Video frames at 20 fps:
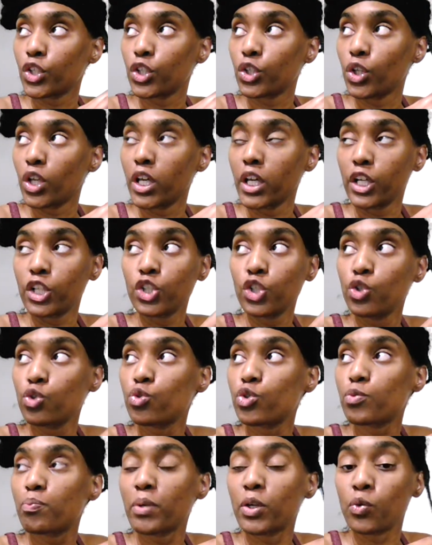and you
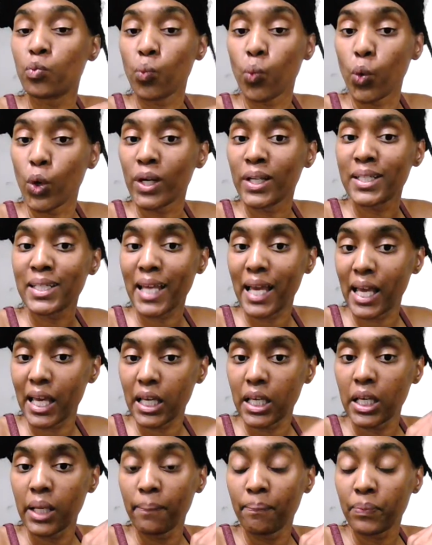spend one
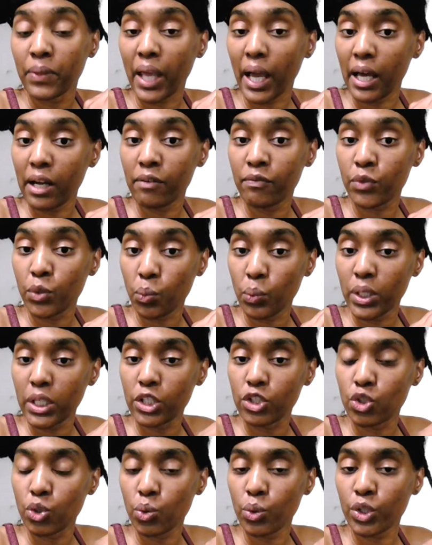day out of the
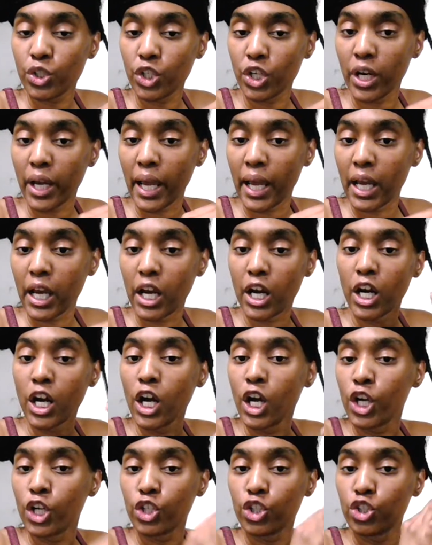week doing your hair,
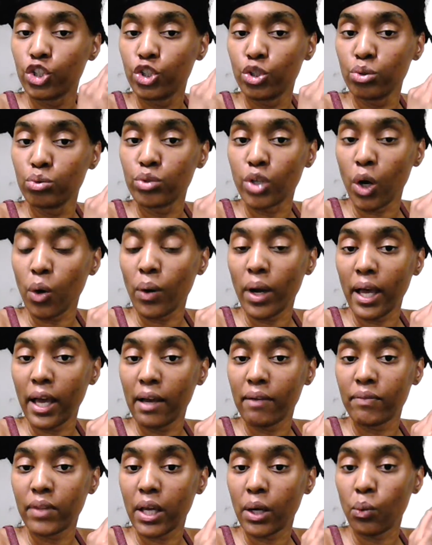you don't
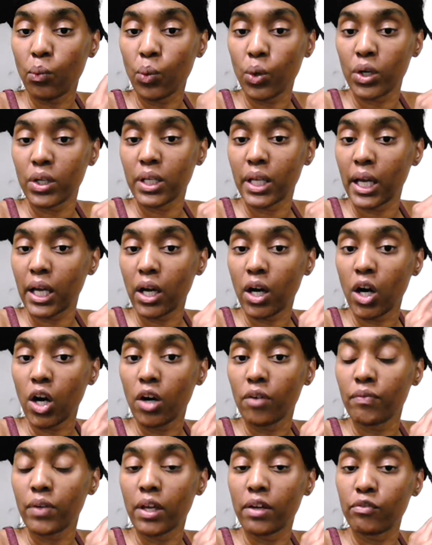have that one day
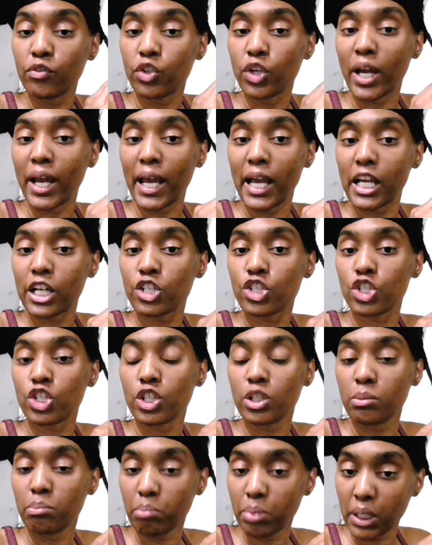off if you're
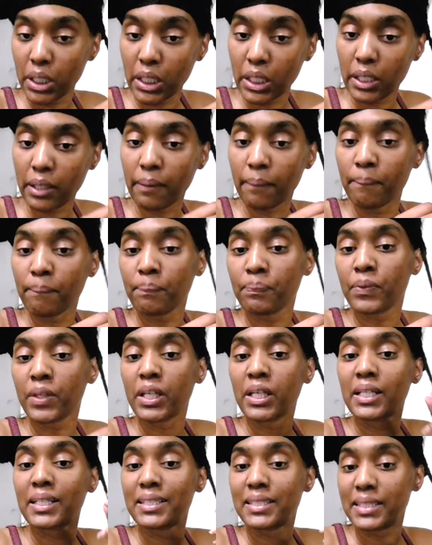actually being
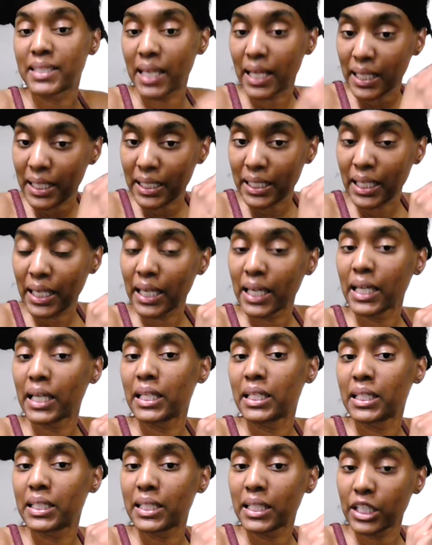delicate
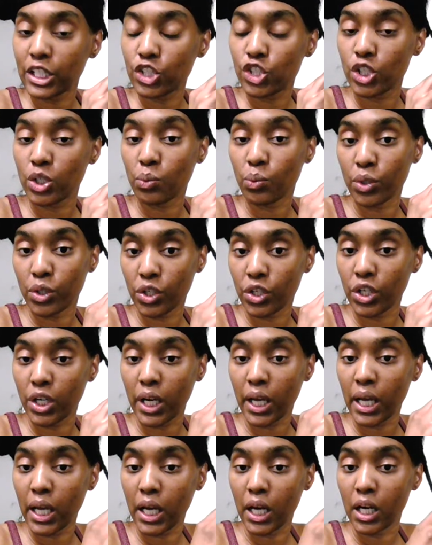and diligent with your
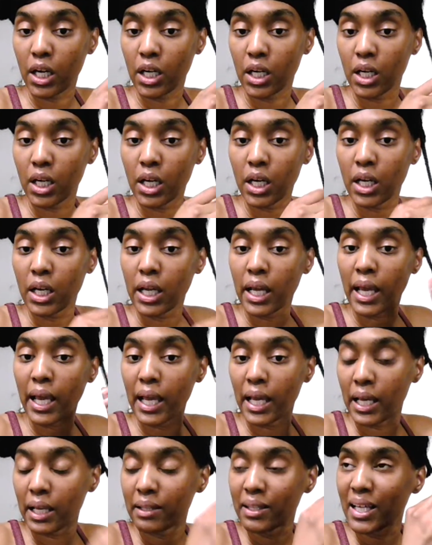hair.
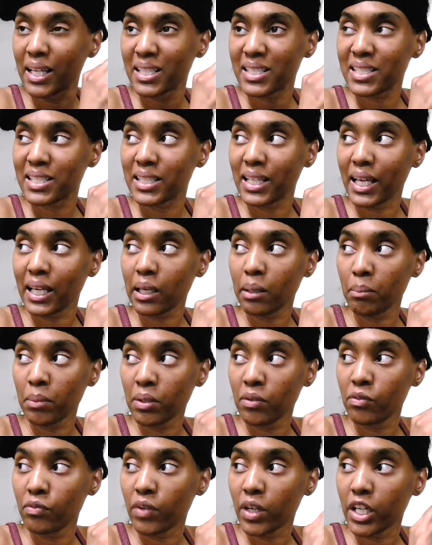And that can
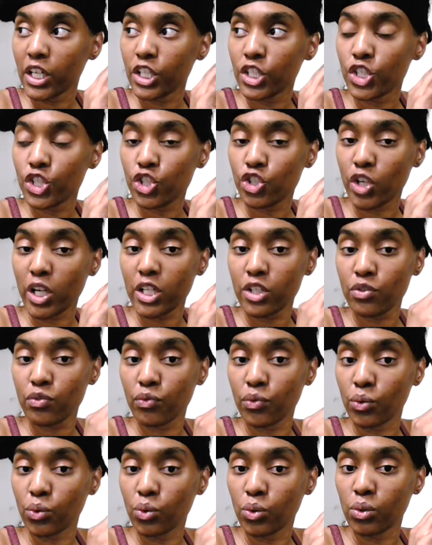be very
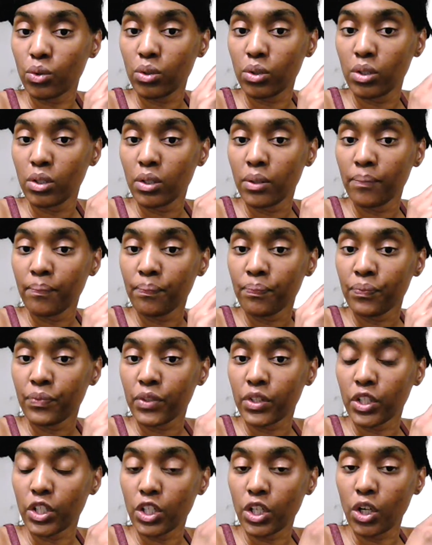stressful,
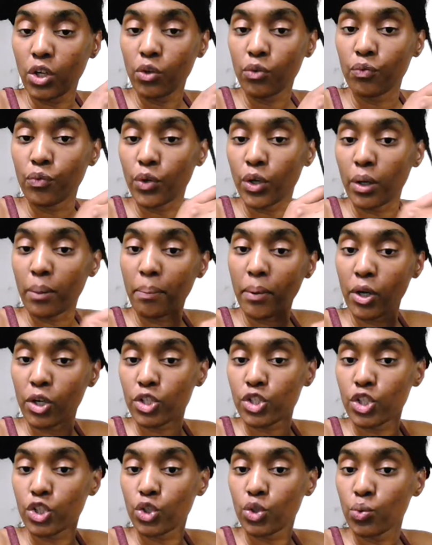for a
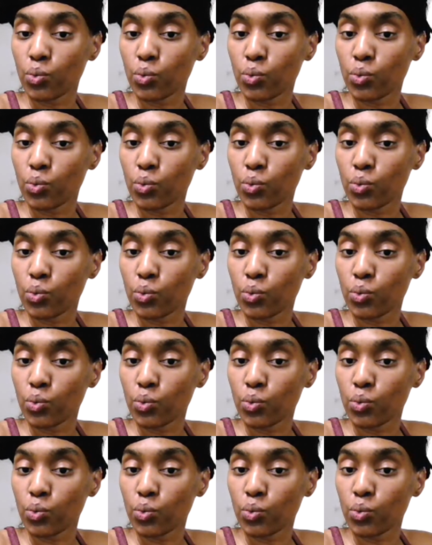person who